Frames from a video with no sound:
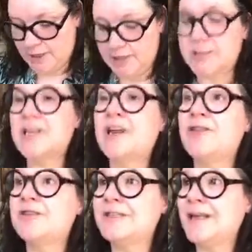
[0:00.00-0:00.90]
It's
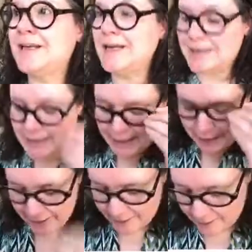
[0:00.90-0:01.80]
another sunny day
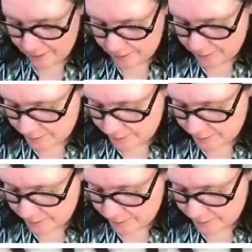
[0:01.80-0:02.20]
here.